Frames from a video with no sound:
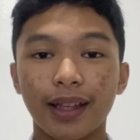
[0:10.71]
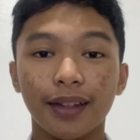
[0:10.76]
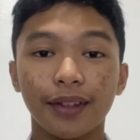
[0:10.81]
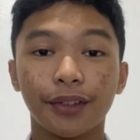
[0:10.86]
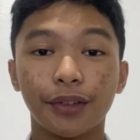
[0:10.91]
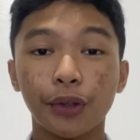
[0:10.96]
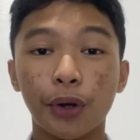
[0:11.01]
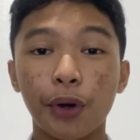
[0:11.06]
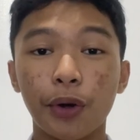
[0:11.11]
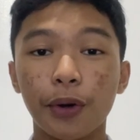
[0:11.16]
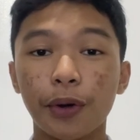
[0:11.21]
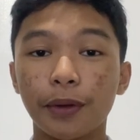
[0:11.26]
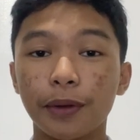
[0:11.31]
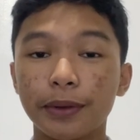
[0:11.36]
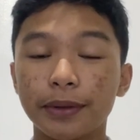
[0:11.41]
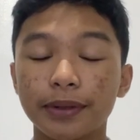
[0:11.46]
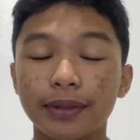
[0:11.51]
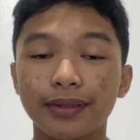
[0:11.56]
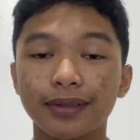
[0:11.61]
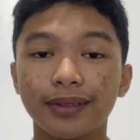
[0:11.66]

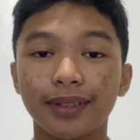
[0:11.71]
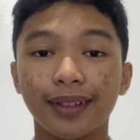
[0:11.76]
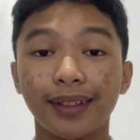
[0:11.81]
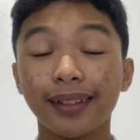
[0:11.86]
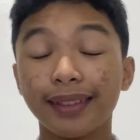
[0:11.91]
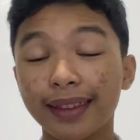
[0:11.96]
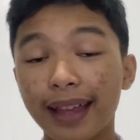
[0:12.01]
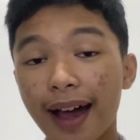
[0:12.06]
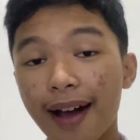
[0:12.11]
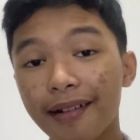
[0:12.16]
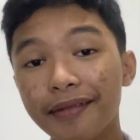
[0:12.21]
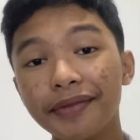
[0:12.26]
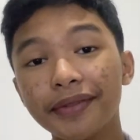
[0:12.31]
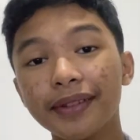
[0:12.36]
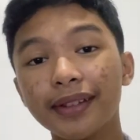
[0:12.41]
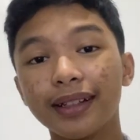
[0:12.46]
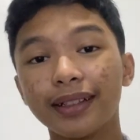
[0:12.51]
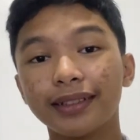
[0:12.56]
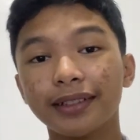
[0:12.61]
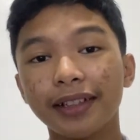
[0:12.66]
So, sit
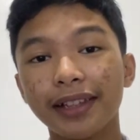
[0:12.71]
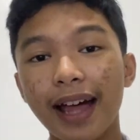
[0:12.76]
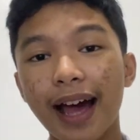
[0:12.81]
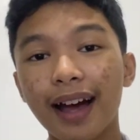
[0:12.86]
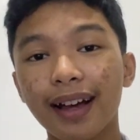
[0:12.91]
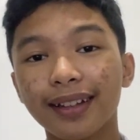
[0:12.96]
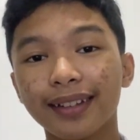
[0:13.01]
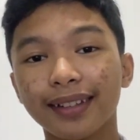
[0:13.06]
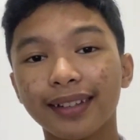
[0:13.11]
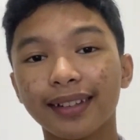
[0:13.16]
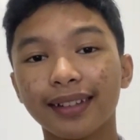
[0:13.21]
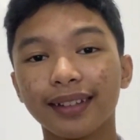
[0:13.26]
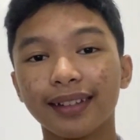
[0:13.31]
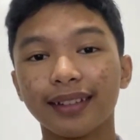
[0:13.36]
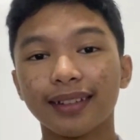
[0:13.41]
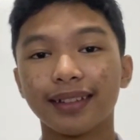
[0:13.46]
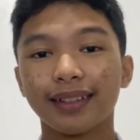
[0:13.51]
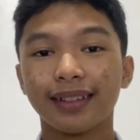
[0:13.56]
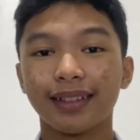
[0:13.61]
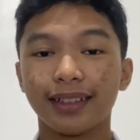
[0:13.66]
down, relax,
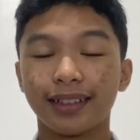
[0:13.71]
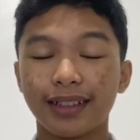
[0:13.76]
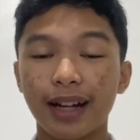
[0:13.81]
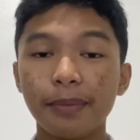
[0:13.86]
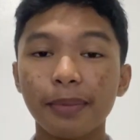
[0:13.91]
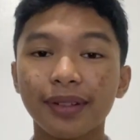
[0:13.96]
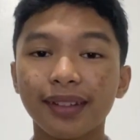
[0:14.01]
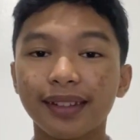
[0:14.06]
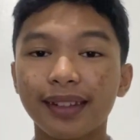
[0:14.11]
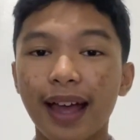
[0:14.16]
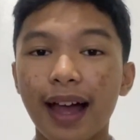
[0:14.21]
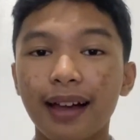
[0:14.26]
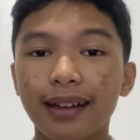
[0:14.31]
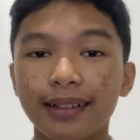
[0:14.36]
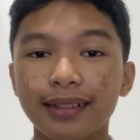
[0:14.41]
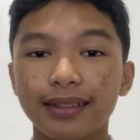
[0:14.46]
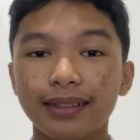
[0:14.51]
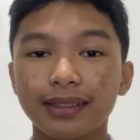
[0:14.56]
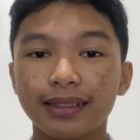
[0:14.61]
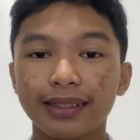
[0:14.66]
grab a snack,
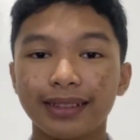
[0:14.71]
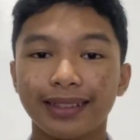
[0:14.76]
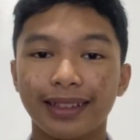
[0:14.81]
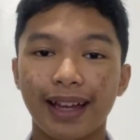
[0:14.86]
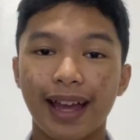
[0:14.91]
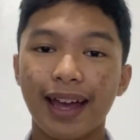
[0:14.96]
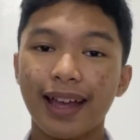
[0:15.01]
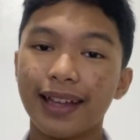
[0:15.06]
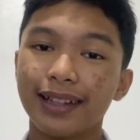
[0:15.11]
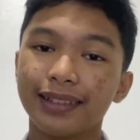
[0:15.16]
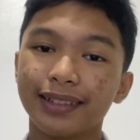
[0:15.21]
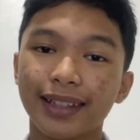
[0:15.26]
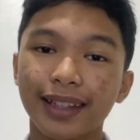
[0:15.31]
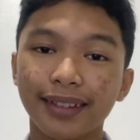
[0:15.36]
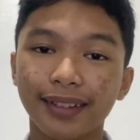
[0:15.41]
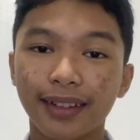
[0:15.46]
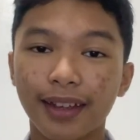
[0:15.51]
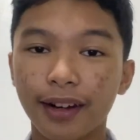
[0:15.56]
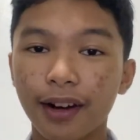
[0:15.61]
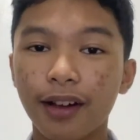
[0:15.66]
and
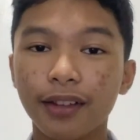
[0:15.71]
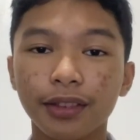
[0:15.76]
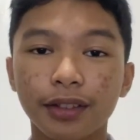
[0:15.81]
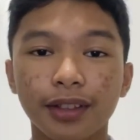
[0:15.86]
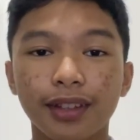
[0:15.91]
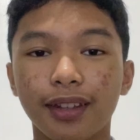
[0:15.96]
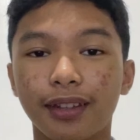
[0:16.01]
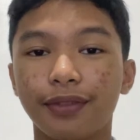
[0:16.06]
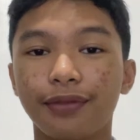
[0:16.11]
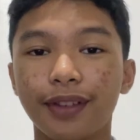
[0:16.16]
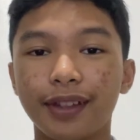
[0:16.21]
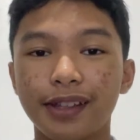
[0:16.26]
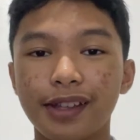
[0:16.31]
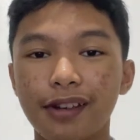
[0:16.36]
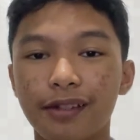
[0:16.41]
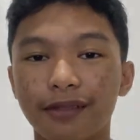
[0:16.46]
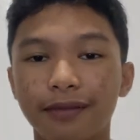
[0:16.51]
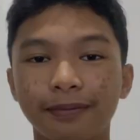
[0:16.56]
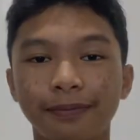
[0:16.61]
let's get on to this video.